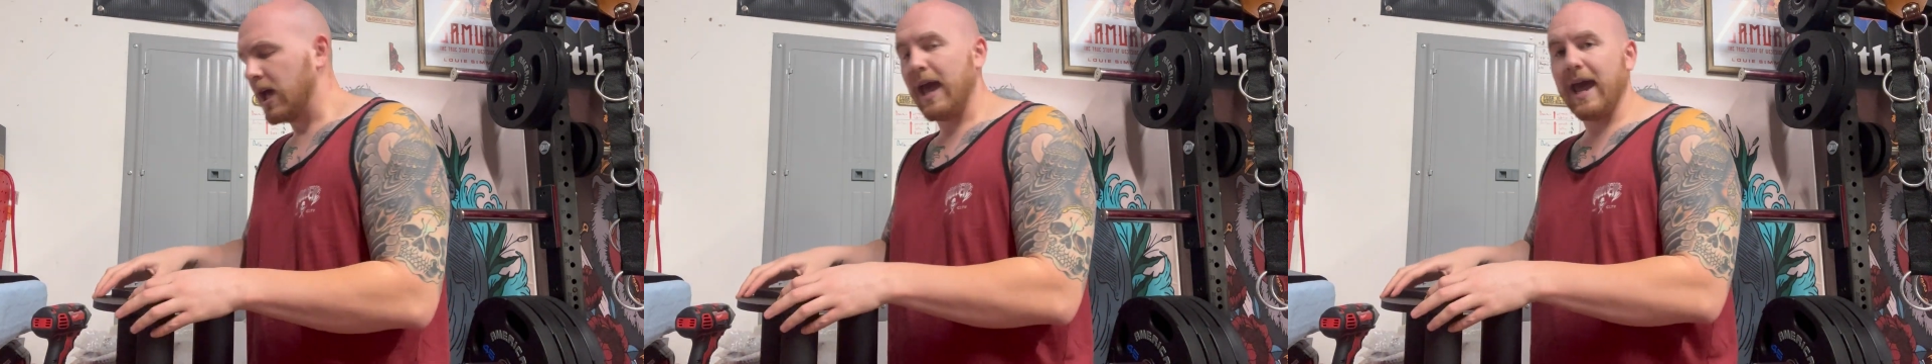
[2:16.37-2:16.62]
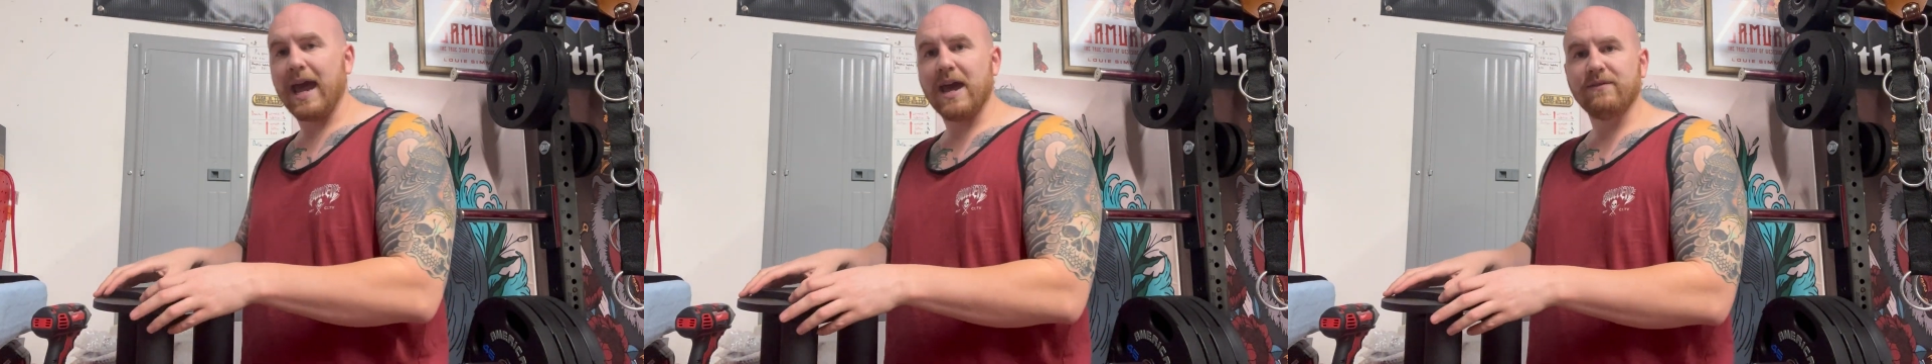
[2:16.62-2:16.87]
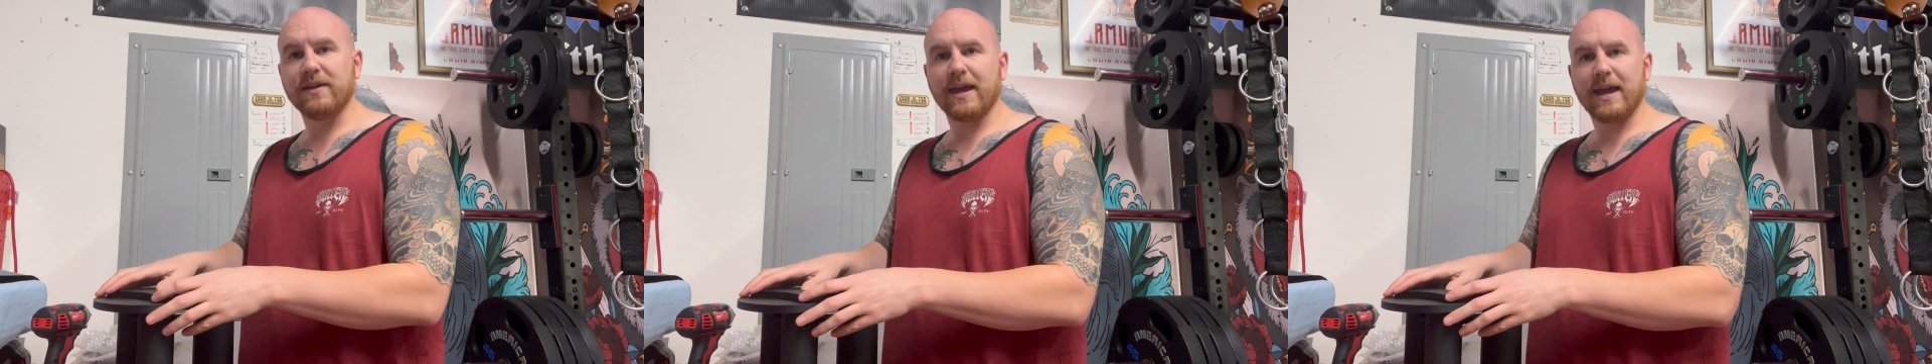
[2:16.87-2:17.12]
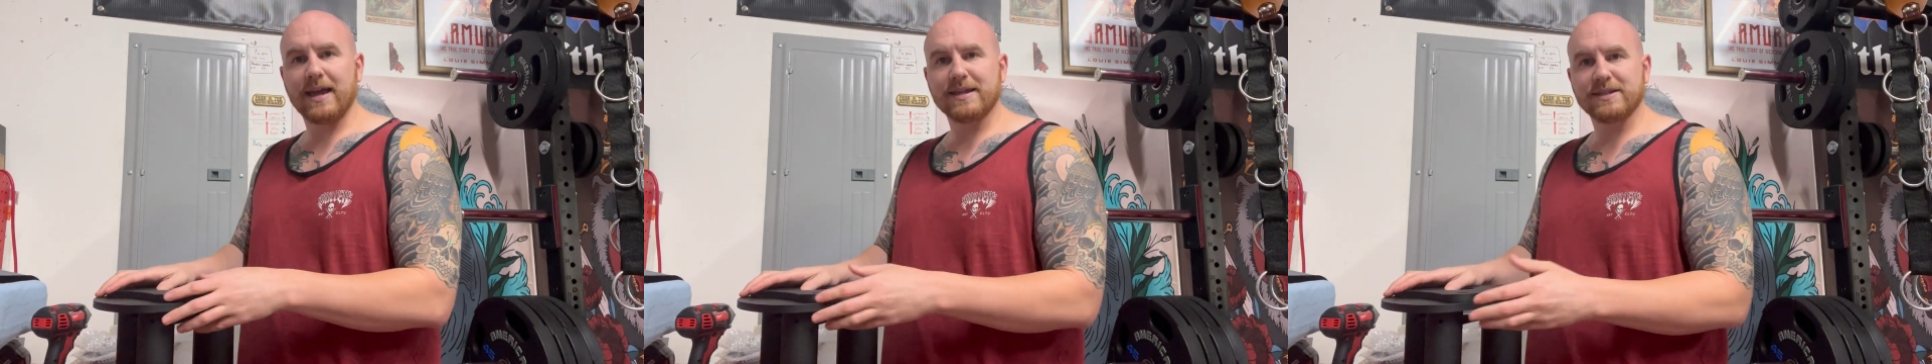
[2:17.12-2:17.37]
Havak
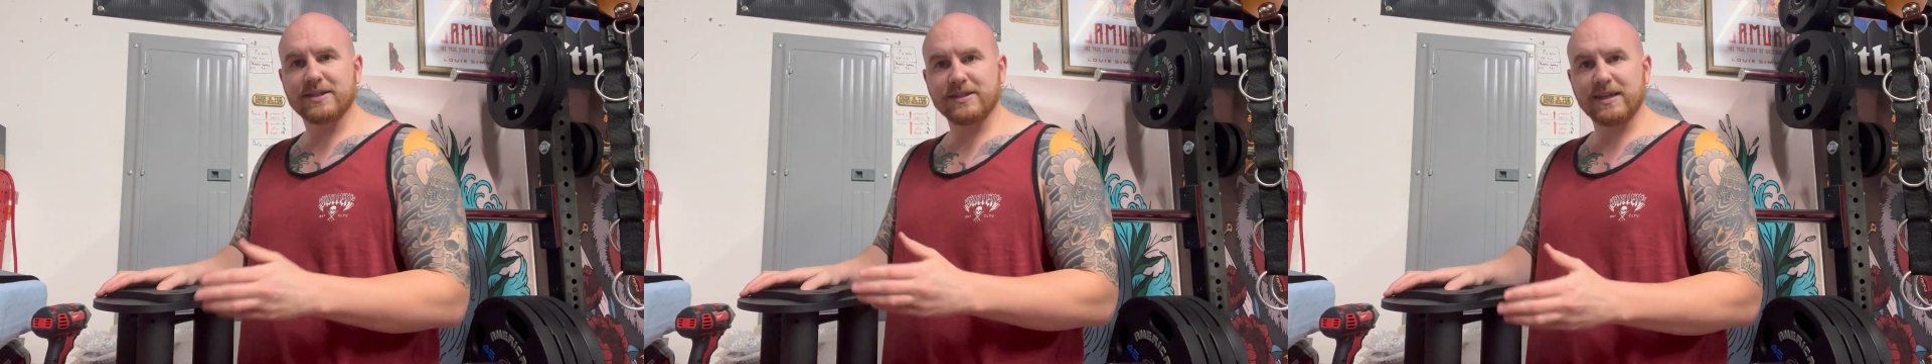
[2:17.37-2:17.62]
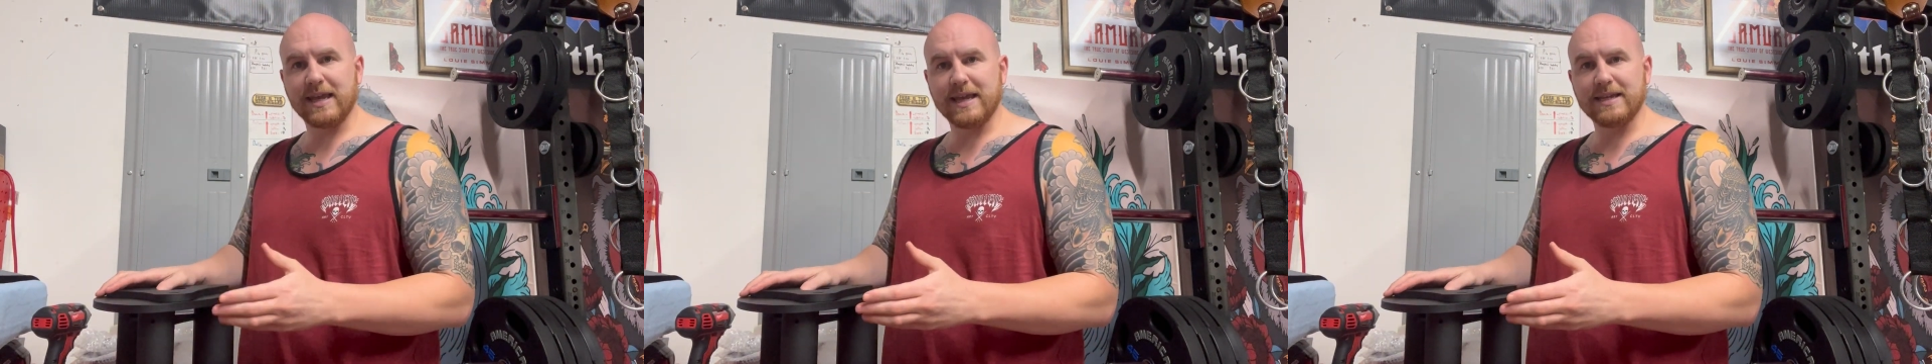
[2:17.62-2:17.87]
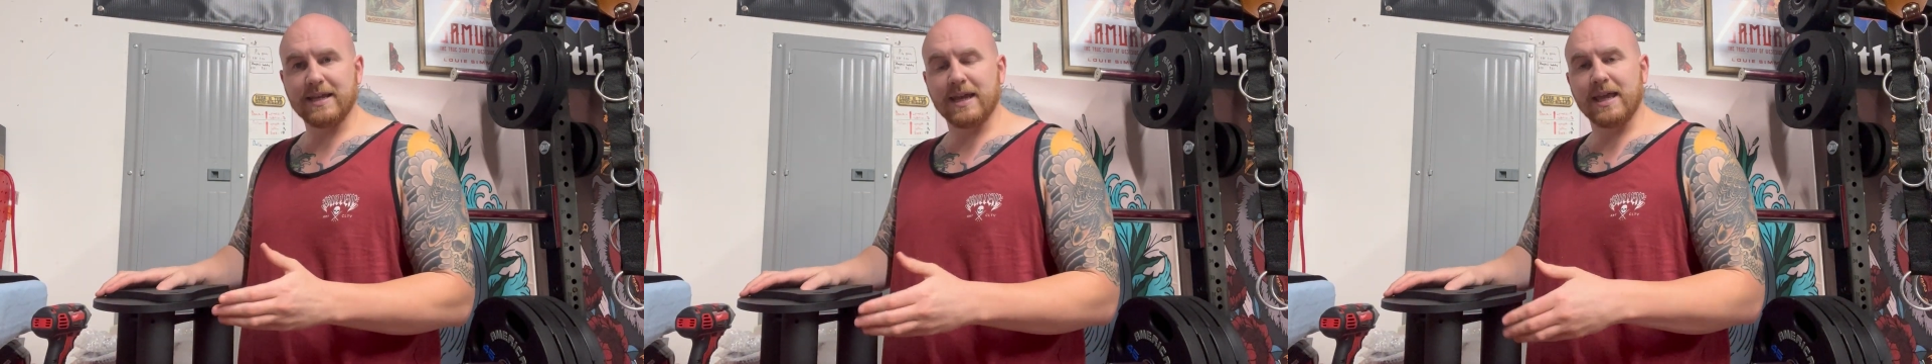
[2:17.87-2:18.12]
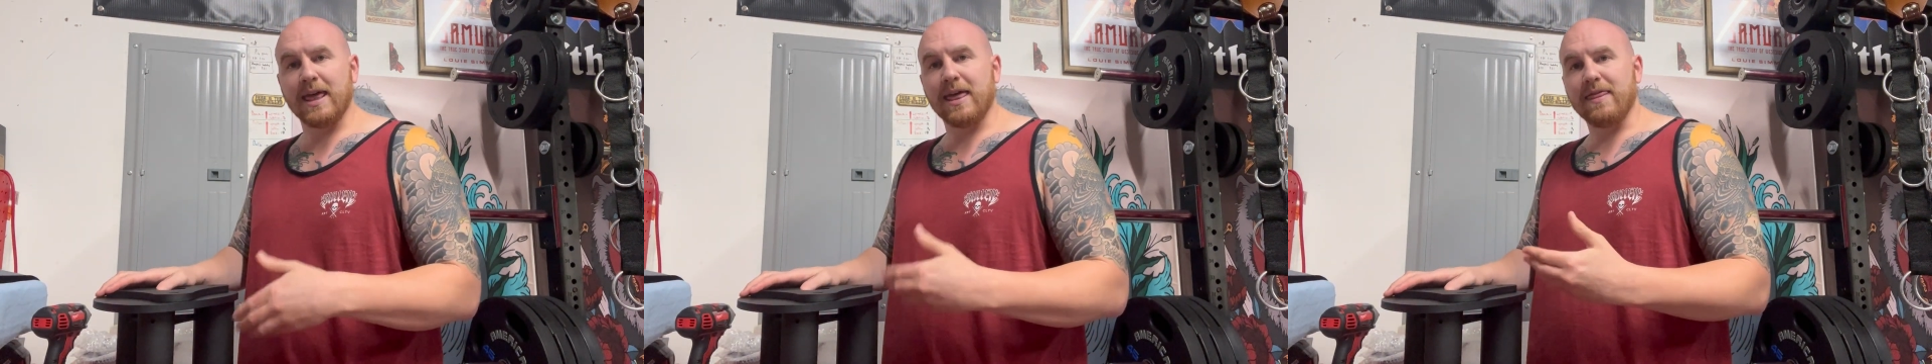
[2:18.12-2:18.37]
has said
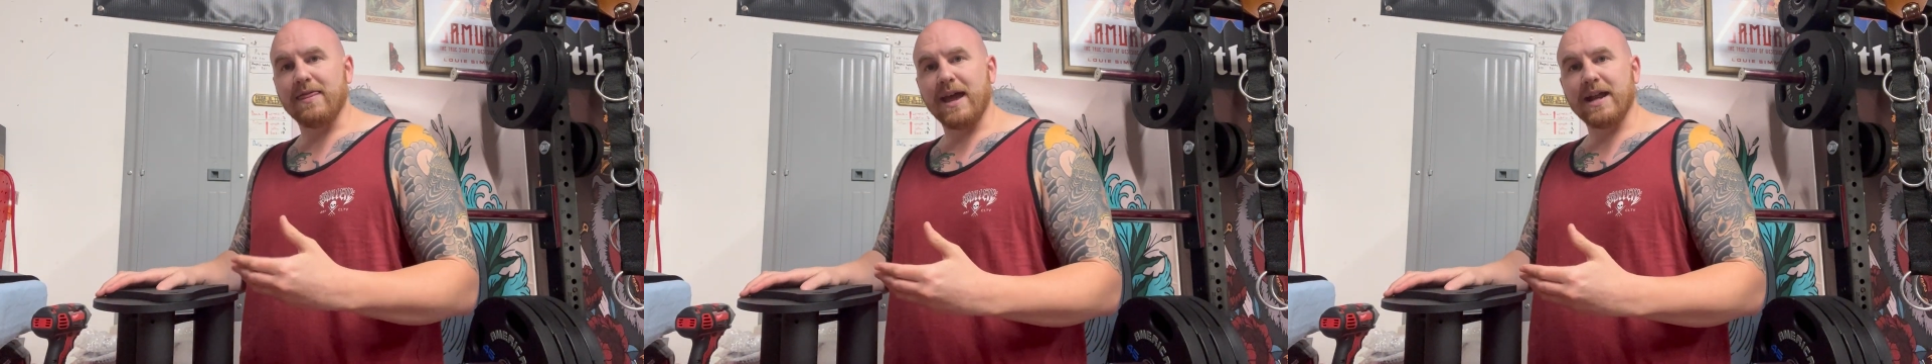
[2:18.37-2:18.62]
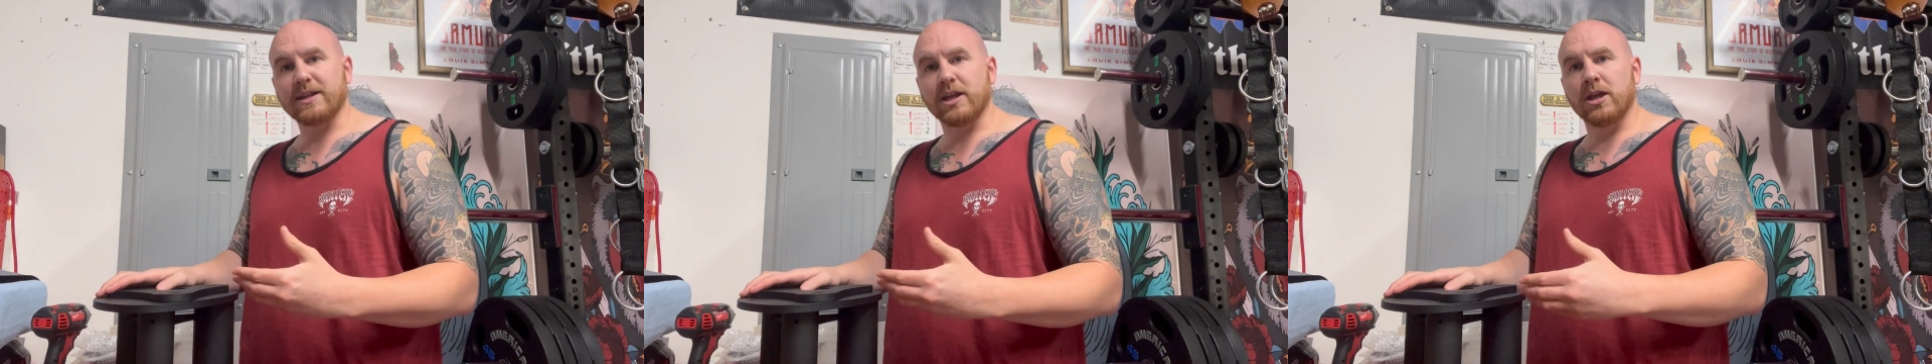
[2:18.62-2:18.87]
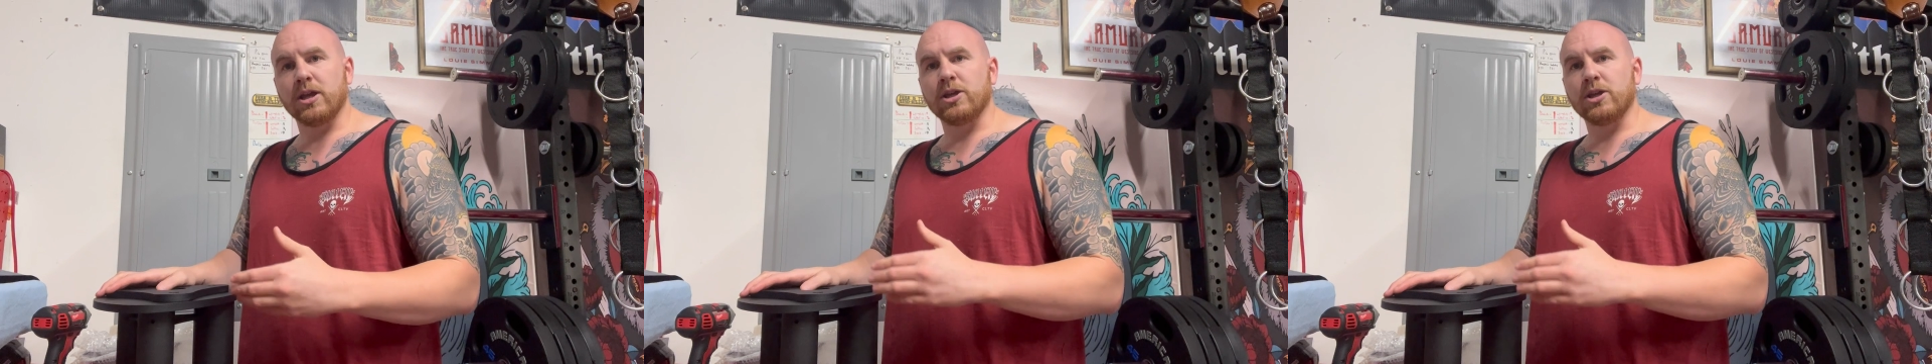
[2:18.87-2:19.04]
that